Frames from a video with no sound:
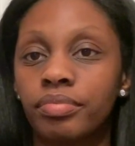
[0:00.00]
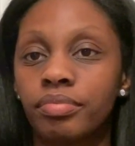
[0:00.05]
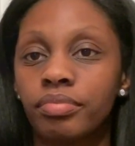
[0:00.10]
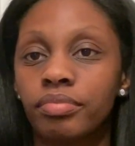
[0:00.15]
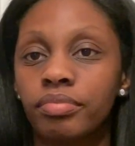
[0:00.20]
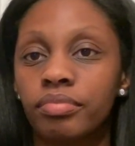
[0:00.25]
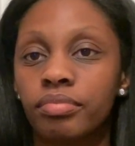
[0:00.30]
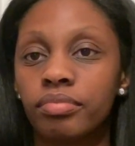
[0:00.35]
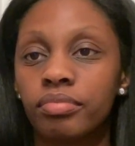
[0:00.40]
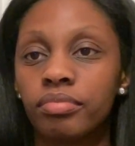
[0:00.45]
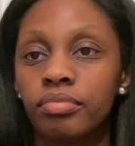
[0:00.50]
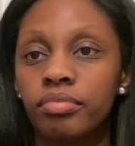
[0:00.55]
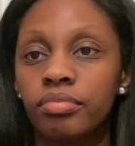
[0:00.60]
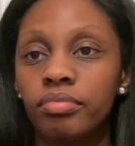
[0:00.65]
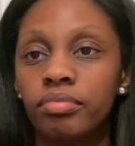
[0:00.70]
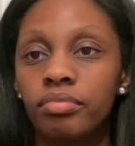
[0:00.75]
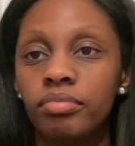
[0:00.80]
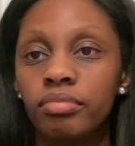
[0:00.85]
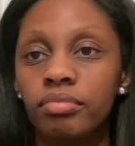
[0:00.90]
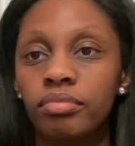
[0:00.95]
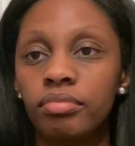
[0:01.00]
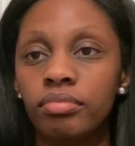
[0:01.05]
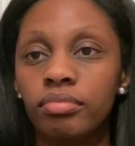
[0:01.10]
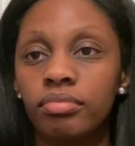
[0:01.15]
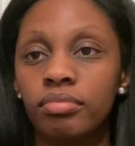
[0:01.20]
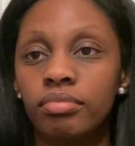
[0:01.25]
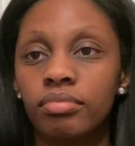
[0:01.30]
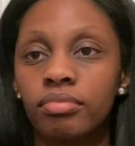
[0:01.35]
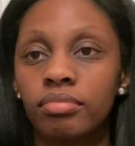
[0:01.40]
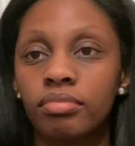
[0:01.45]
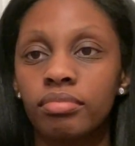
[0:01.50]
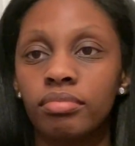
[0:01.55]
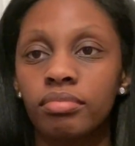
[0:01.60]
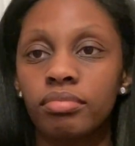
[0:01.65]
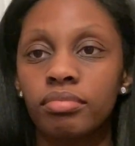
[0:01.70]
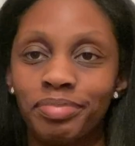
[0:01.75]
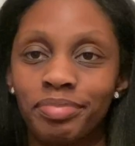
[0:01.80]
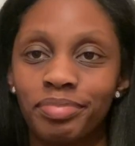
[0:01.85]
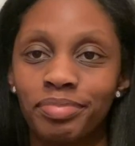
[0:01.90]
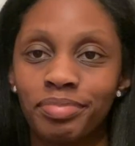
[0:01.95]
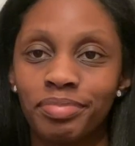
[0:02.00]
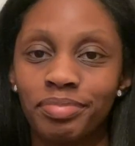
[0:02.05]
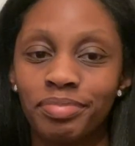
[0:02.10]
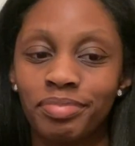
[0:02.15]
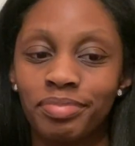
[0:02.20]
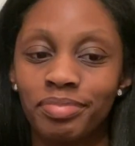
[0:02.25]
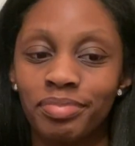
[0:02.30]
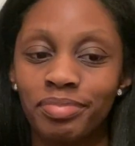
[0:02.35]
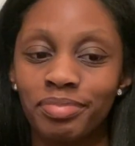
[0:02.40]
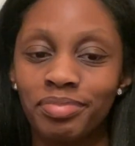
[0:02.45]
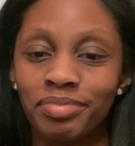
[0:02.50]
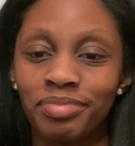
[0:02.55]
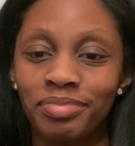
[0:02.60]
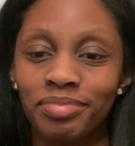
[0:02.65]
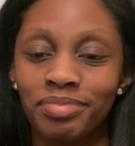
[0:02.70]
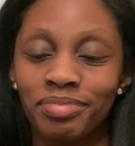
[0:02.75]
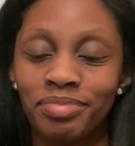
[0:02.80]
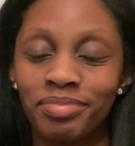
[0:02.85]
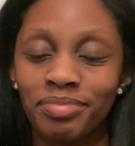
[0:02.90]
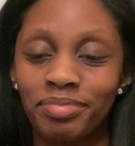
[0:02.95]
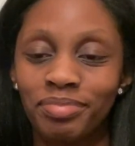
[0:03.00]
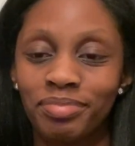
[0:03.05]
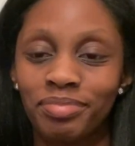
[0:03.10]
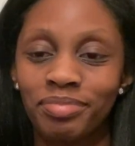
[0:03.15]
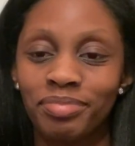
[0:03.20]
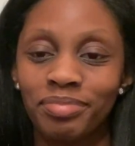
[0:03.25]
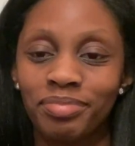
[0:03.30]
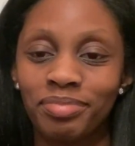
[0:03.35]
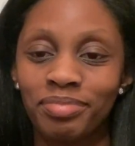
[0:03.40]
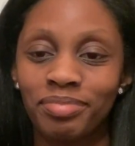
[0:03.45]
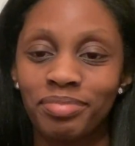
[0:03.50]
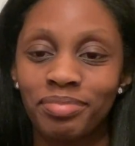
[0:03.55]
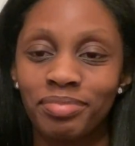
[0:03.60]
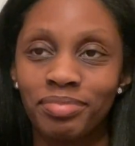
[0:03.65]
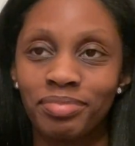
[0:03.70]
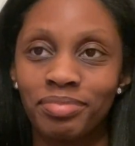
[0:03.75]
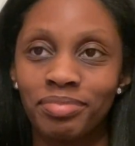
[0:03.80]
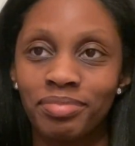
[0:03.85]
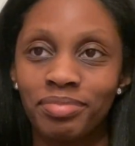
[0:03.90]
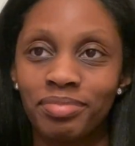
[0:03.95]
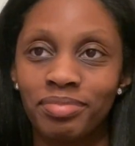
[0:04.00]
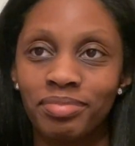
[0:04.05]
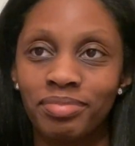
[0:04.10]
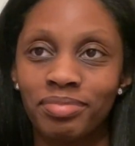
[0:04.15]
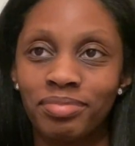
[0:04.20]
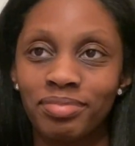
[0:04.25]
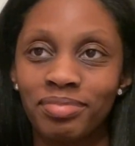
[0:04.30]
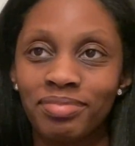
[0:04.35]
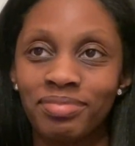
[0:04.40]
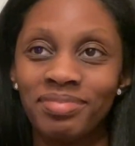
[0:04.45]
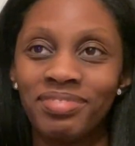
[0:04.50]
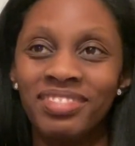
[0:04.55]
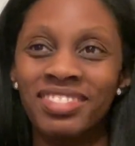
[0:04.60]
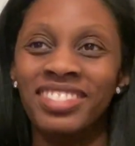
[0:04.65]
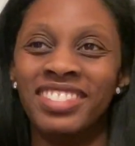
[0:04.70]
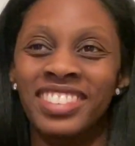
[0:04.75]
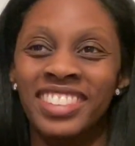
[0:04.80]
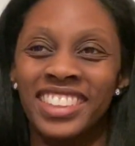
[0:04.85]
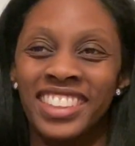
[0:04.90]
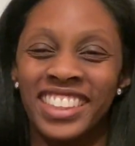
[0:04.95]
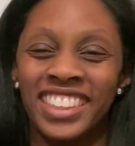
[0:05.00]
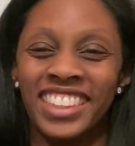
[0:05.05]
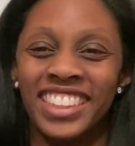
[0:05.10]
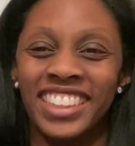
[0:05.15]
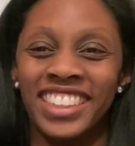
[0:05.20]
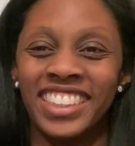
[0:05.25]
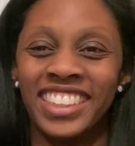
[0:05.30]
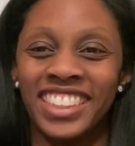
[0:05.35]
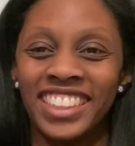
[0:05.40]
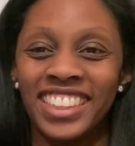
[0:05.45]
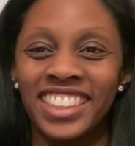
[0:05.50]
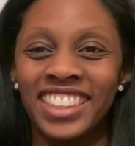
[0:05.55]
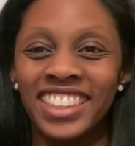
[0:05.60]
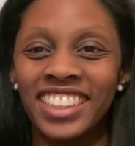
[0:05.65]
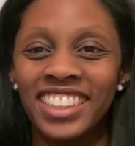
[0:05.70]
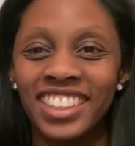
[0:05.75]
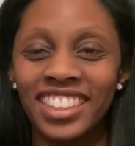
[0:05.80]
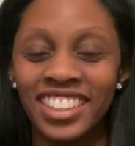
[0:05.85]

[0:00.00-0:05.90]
The person shown says nothing.